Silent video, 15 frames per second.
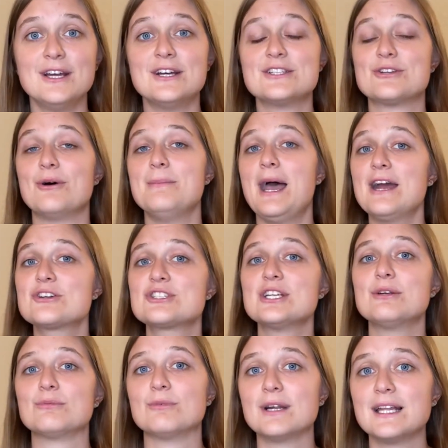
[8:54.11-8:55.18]
So I'm actually
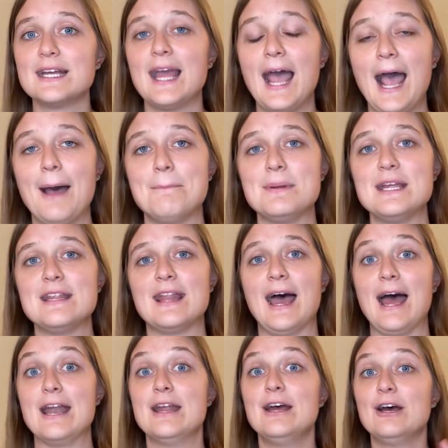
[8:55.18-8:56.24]
really happy
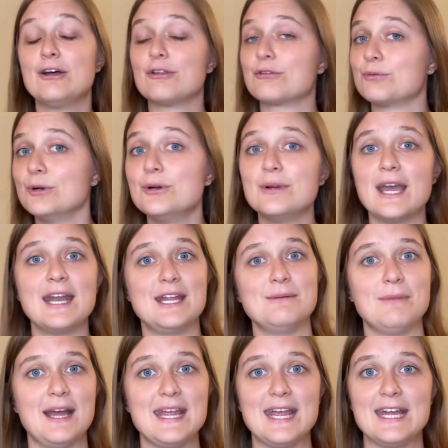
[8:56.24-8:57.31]
that through getting
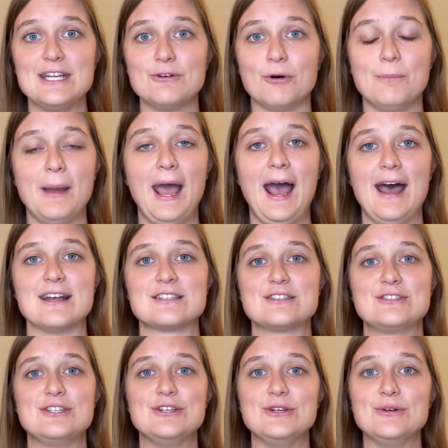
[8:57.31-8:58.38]
my annual pass
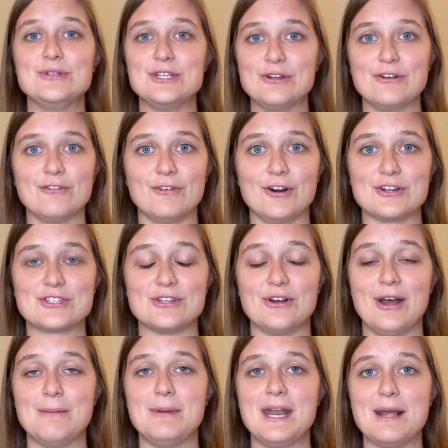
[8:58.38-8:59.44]
to Universal,
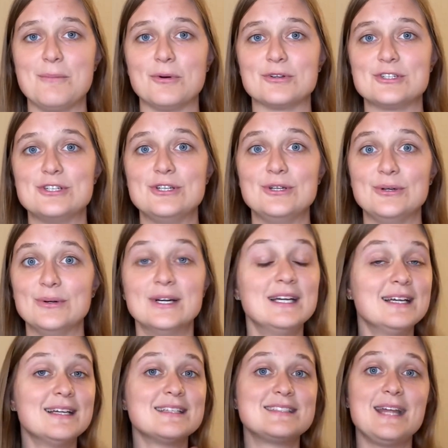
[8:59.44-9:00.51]
I've been able to
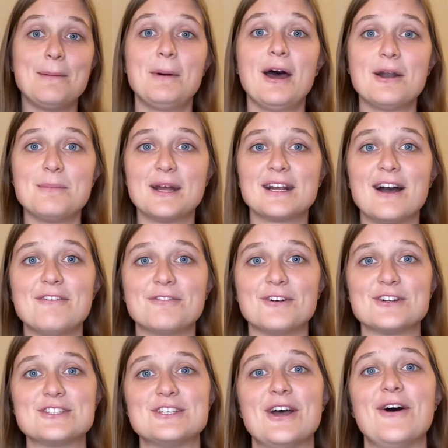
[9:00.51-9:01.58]
step out of my
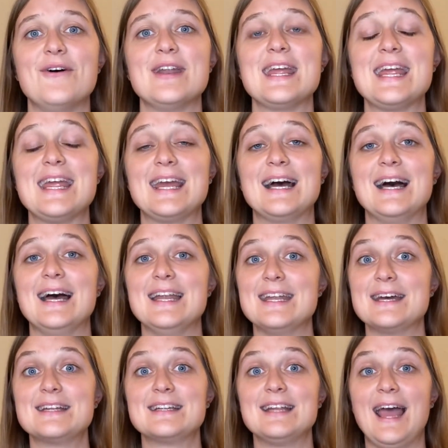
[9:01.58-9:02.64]
comfort zone and
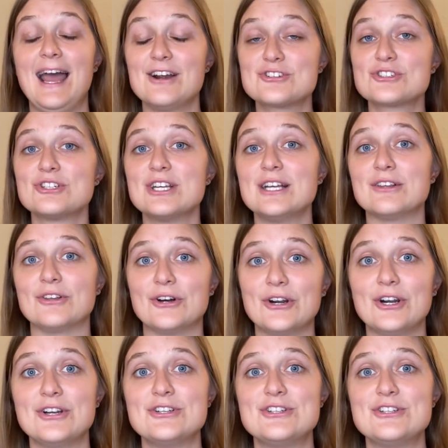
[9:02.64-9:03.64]
actually learn